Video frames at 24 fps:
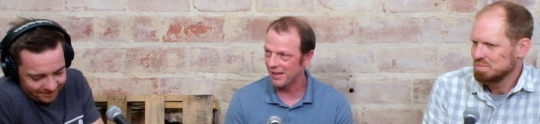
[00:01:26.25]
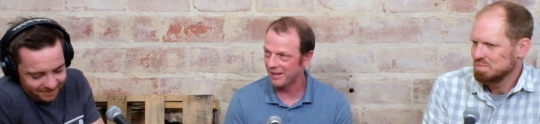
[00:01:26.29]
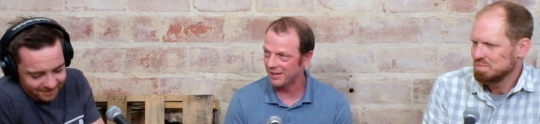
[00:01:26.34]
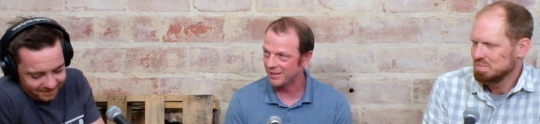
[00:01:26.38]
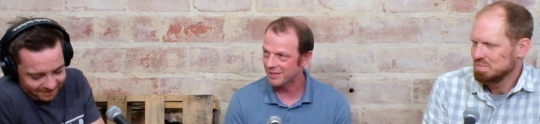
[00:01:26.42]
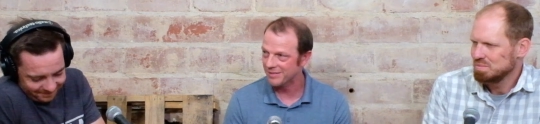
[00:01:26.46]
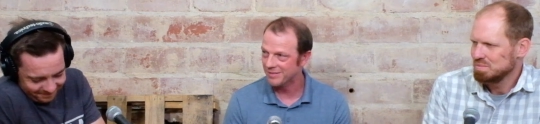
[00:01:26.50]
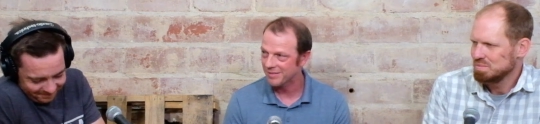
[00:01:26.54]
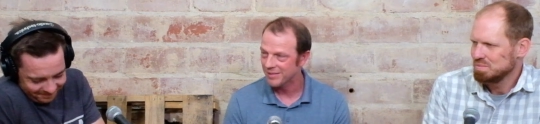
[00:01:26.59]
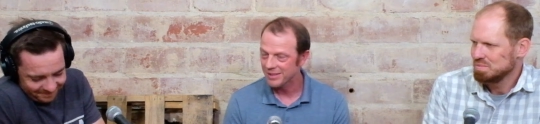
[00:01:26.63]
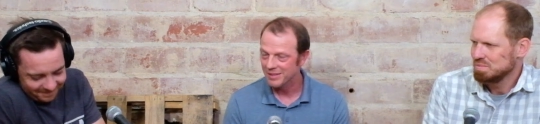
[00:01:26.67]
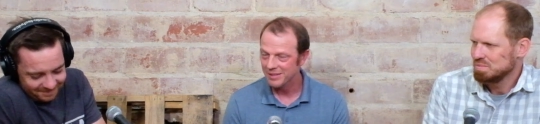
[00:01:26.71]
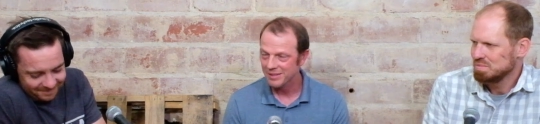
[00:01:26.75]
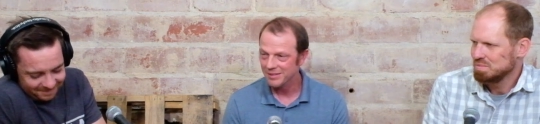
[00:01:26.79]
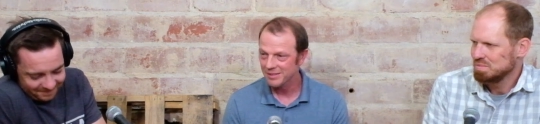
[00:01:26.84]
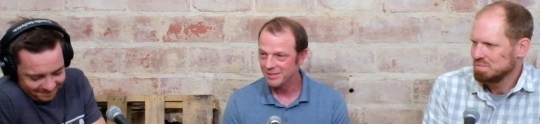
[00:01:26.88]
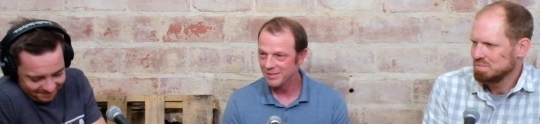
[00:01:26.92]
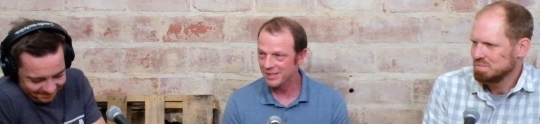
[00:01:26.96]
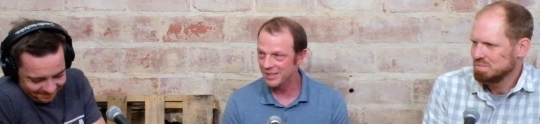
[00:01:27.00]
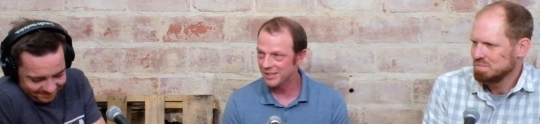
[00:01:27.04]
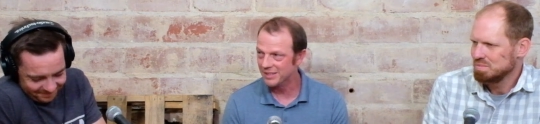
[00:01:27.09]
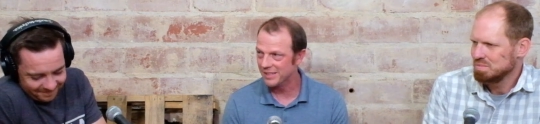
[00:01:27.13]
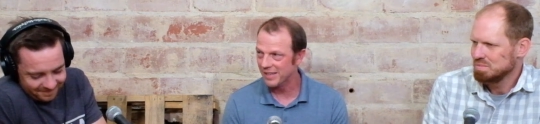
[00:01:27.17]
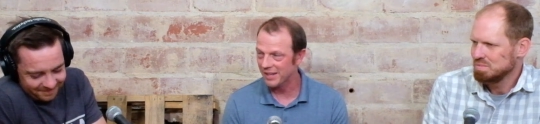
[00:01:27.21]
Speaker 1: at
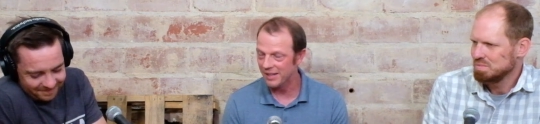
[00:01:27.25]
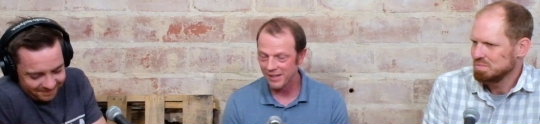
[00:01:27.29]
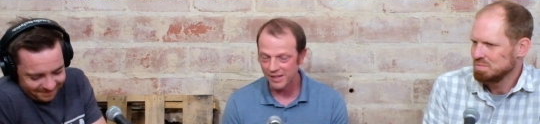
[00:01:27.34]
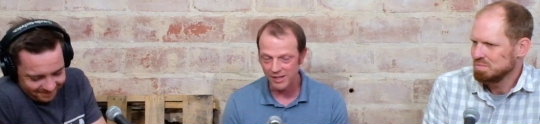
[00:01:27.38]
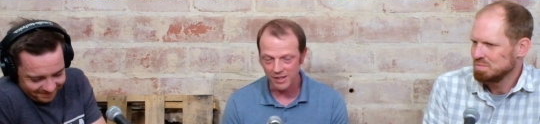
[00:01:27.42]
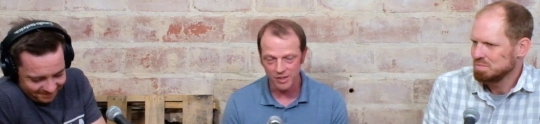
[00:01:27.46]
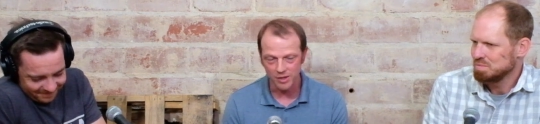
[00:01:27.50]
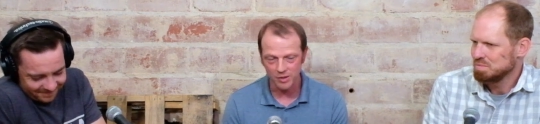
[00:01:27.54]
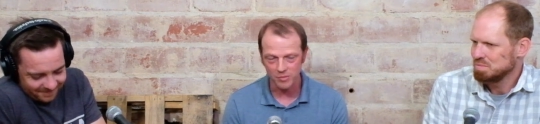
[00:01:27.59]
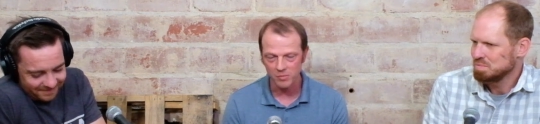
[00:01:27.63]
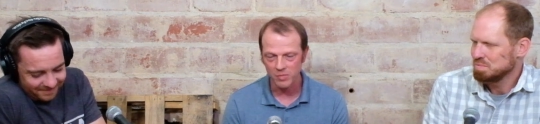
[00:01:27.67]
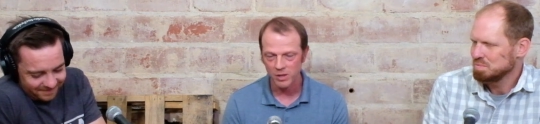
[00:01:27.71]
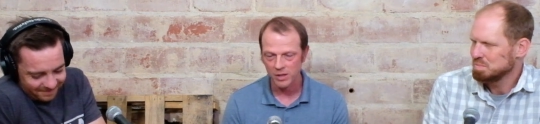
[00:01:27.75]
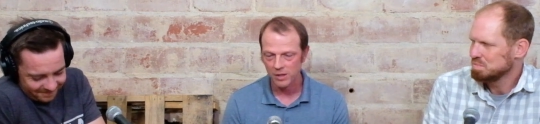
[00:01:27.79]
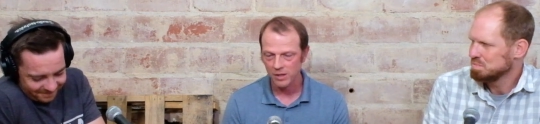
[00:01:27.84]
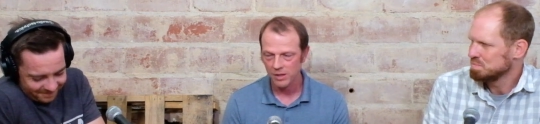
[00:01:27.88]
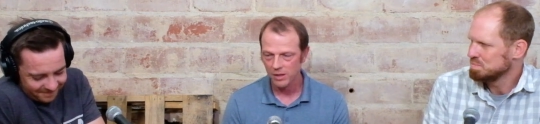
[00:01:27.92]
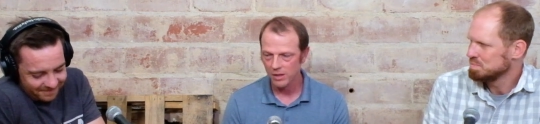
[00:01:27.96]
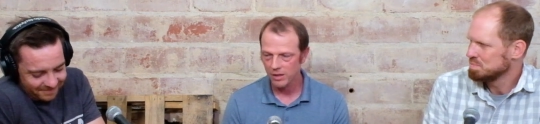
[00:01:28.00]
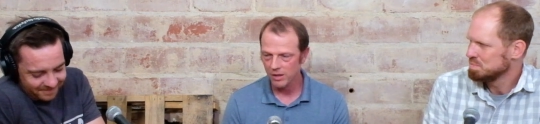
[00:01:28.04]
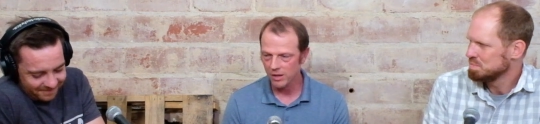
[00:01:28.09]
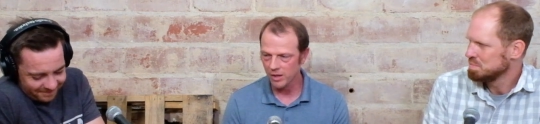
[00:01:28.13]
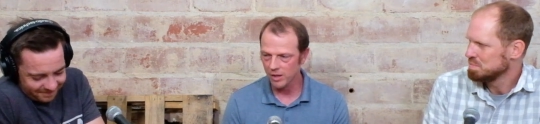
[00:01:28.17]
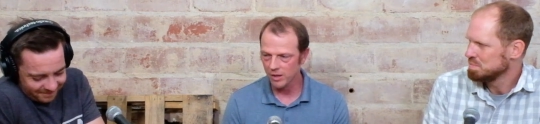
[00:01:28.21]
6 a.m
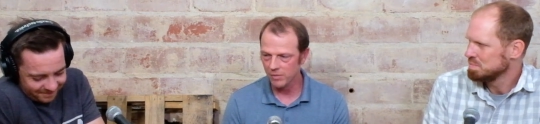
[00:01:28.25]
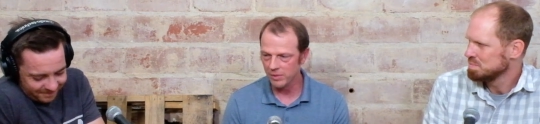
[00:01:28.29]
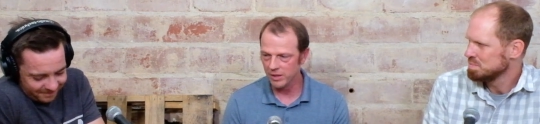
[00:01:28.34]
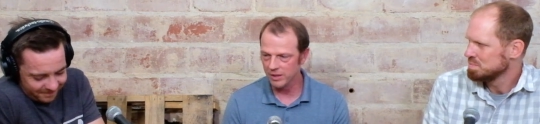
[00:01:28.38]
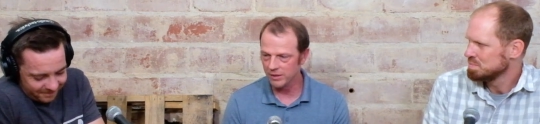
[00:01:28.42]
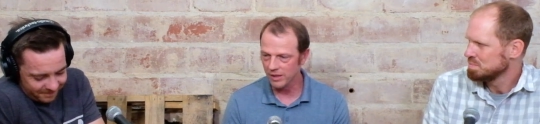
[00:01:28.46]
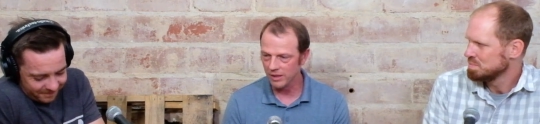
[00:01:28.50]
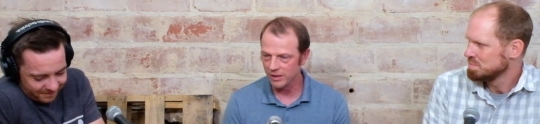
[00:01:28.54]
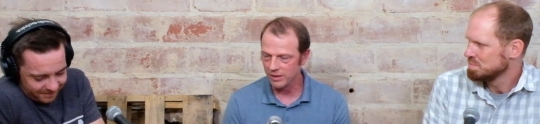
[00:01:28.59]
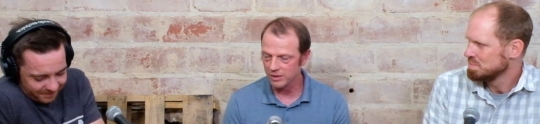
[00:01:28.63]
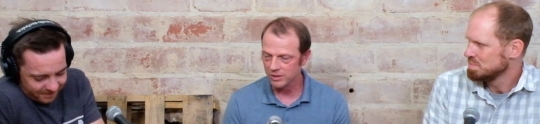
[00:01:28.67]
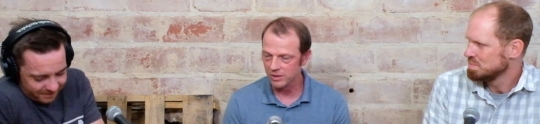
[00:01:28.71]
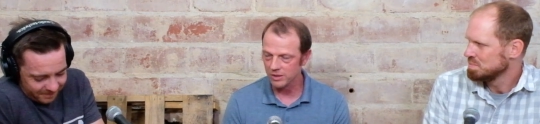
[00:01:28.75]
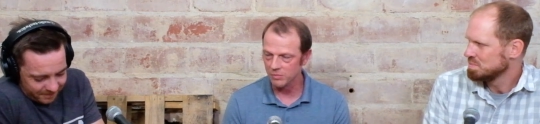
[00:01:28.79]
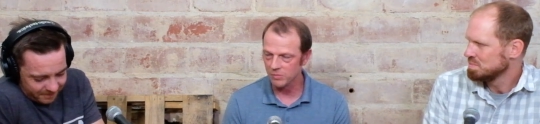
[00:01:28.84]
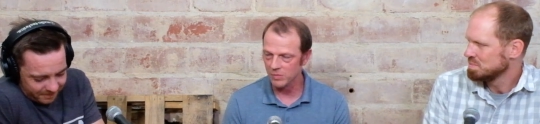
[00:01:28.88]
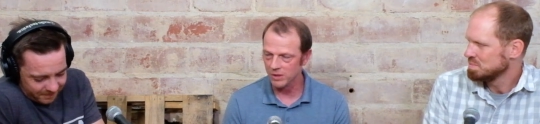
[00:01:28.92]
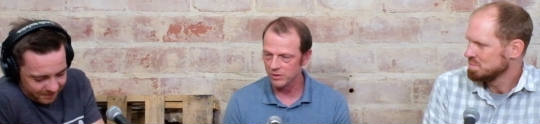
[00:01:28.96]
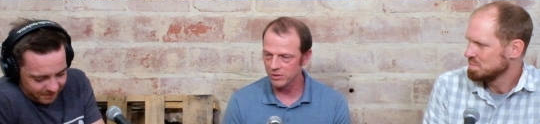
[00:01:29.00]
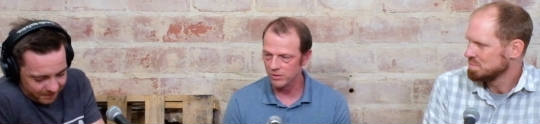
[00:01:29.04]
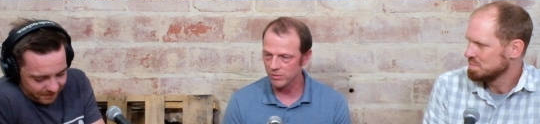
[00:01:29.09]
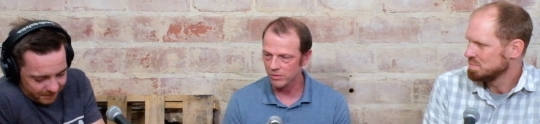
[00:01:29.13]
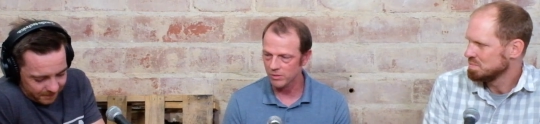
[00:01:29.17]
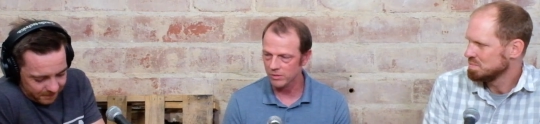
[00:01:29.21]
um, I think it just
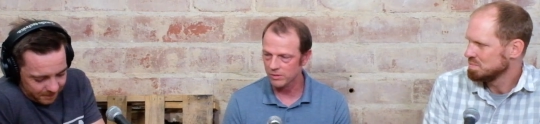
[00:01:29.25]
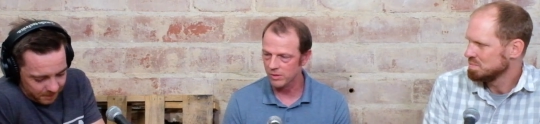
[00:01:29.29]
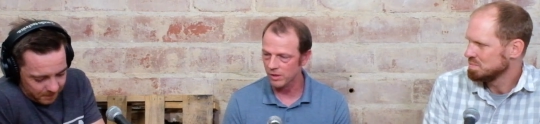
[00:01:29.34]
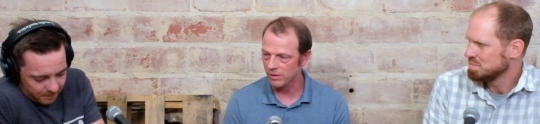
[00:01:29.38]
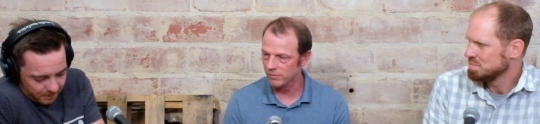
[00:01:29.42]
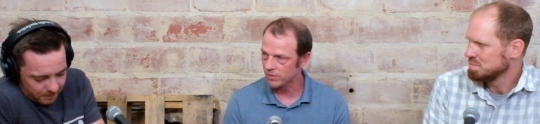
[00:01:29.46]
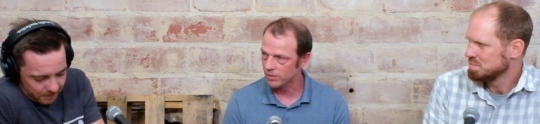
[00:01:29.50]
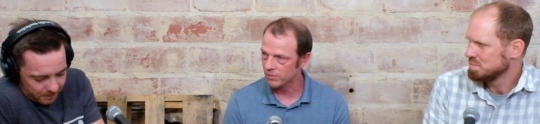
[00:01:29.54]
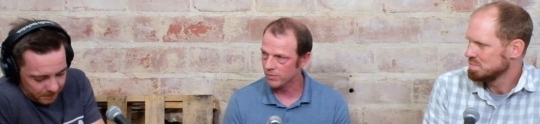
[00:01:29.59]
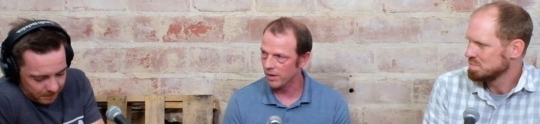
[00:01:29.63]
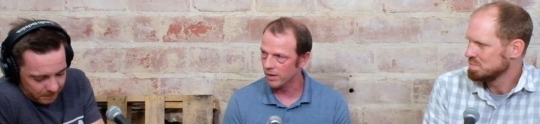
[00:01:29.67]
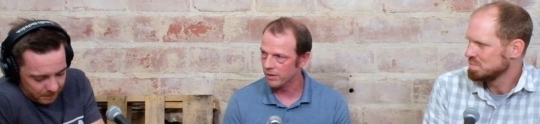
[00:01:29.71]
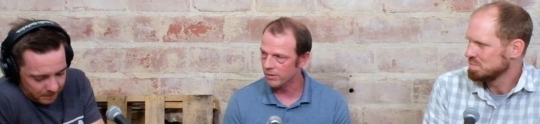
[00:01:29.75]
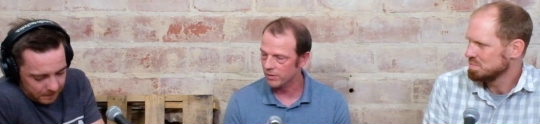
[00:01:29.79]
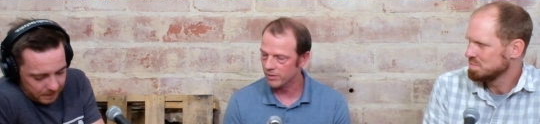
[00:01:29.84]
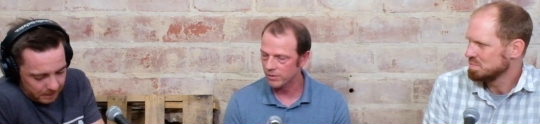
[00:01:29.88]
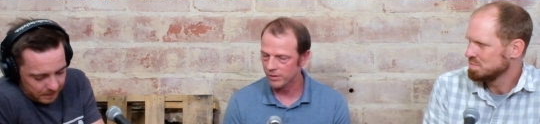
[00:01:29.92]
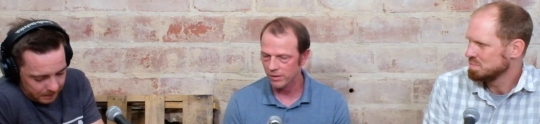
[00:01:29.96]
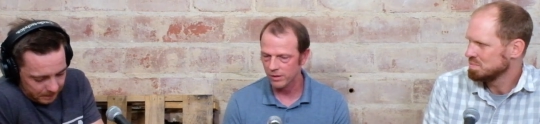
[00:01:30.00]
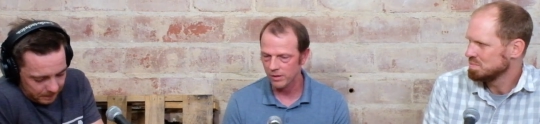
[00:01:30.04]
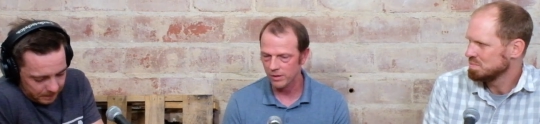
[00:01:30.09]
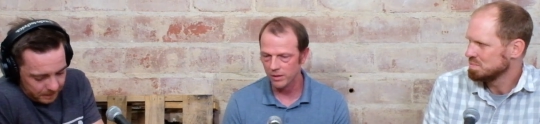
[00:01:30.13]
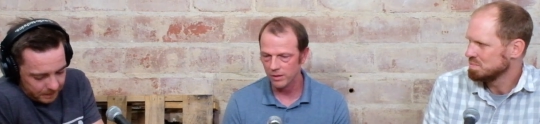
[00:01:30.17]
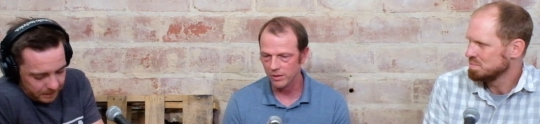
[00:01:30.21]
makes you a tougher runner.
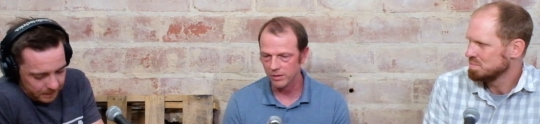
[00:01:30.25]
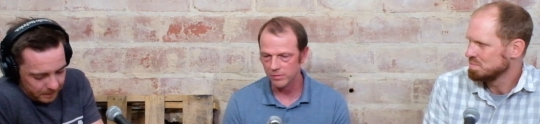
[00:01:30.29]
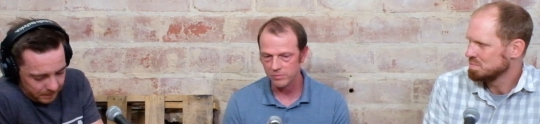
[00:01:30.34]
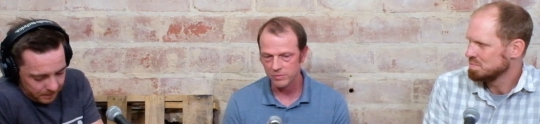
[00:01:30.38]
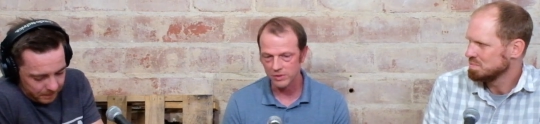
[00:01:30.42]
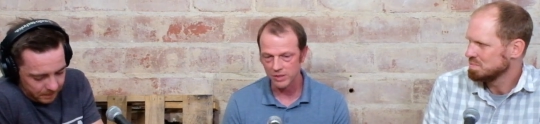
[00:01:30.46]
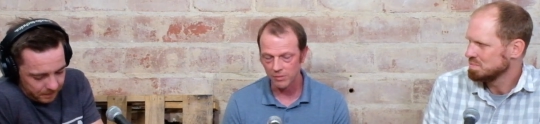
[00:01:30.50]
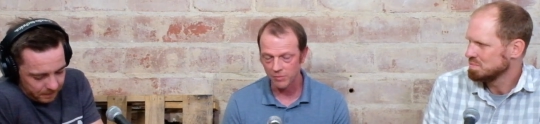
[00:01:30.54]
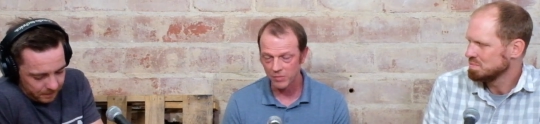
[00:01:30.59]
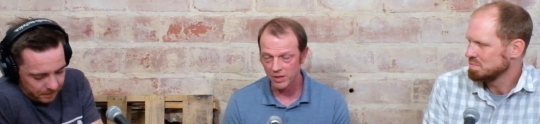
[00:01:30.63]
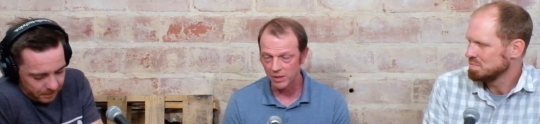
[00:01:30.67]
Mm-hmm. Um, same